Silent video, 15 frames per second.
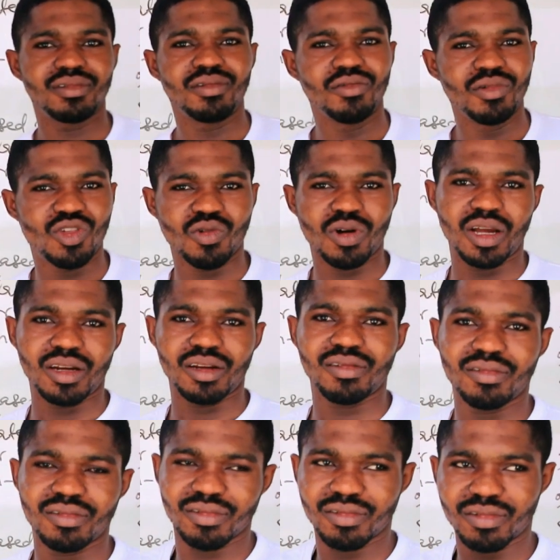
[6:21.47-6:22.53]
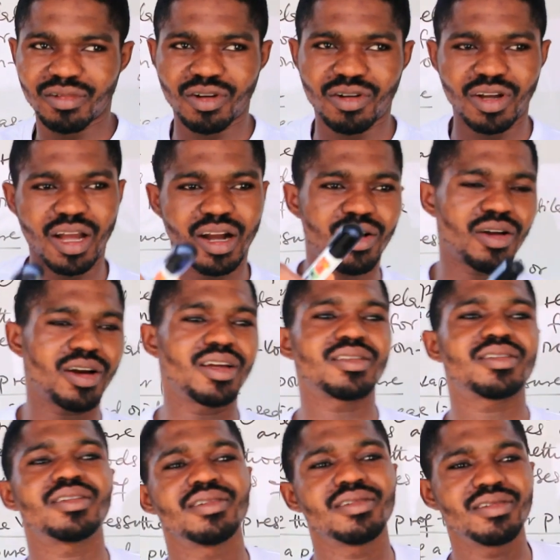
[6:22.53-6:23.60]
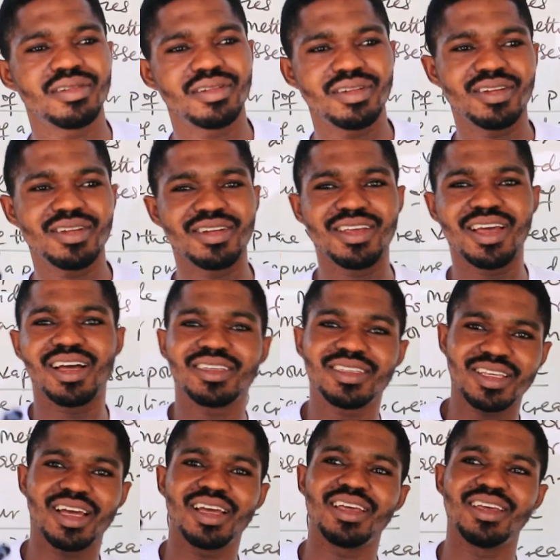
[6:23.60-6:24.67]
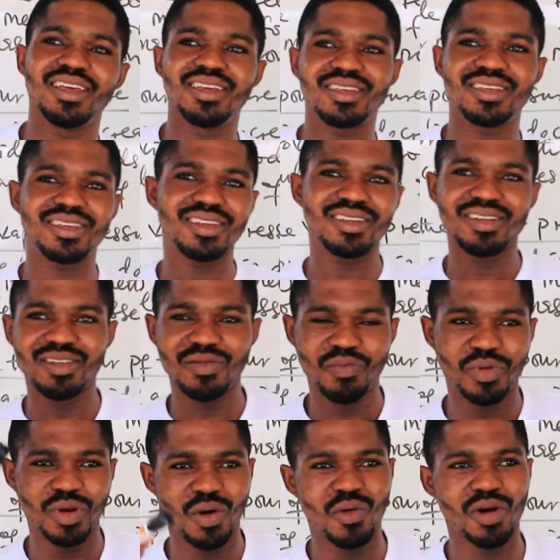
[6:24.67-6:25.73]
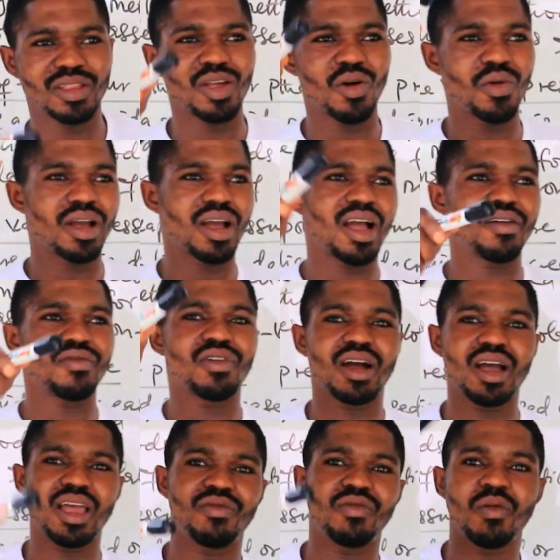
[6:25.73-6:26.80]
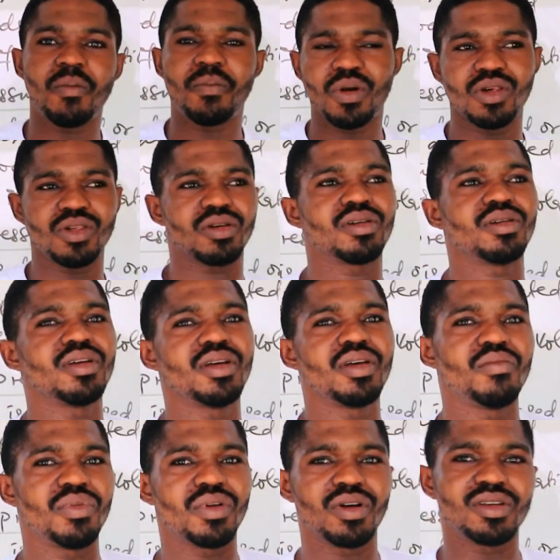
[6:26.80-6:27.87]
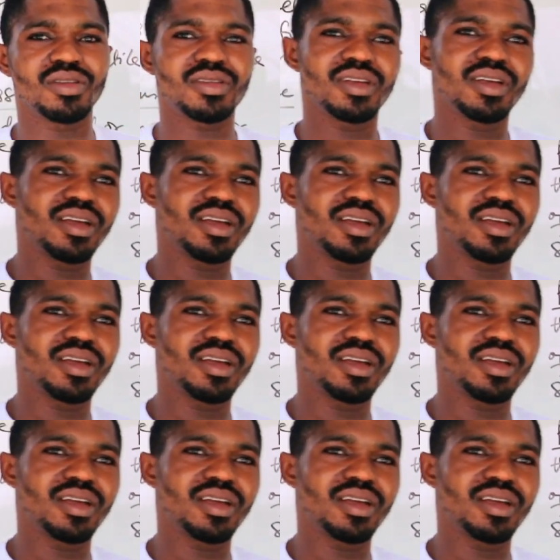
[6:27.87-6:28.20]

Which one? You are correct. The answer is pure water will have higher vapor pressure, because